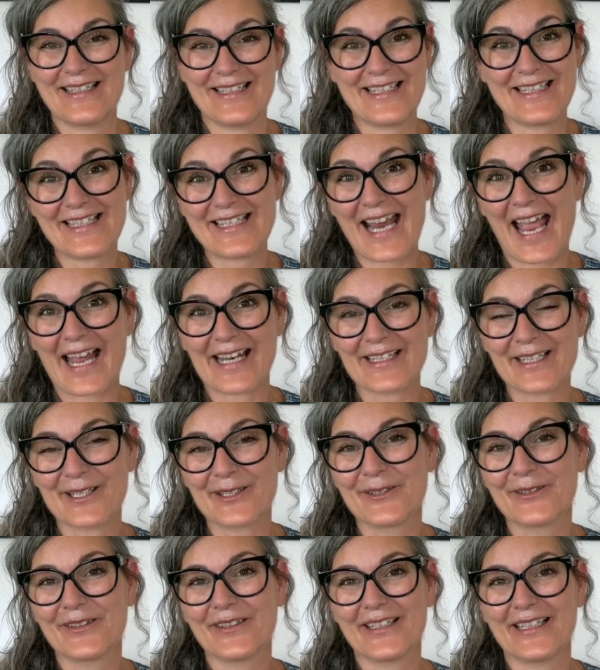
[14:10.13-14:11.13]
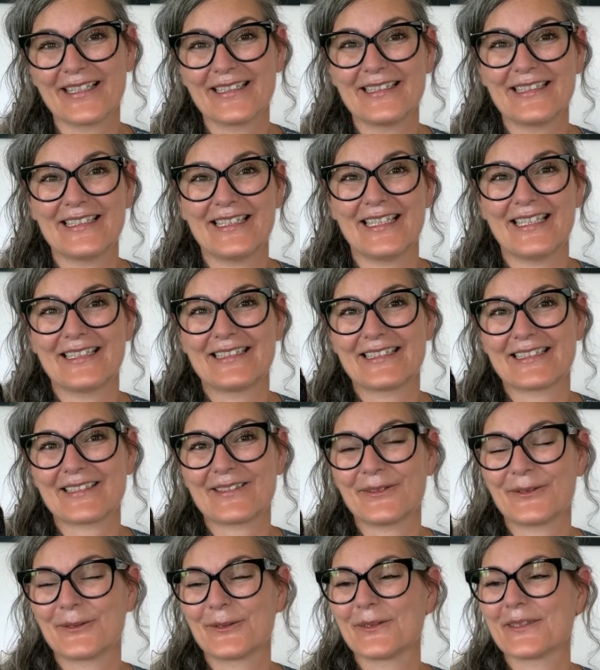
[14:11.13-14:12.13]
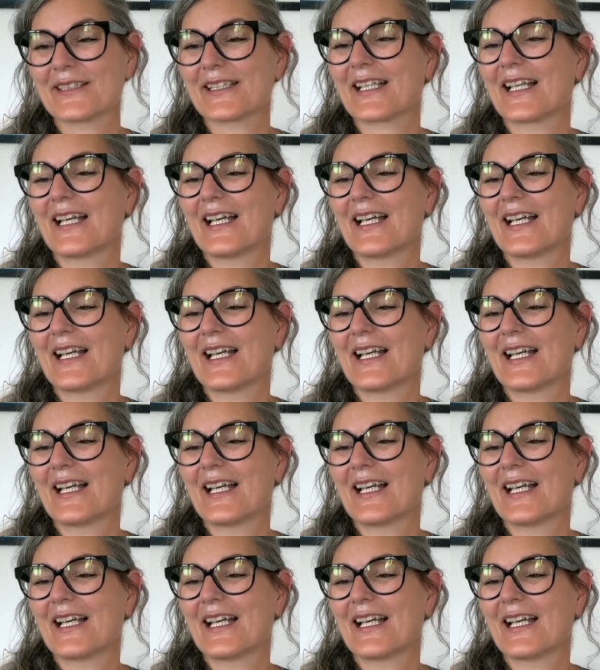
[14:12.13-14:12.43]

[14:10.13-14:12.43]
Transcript: Shadow it's called.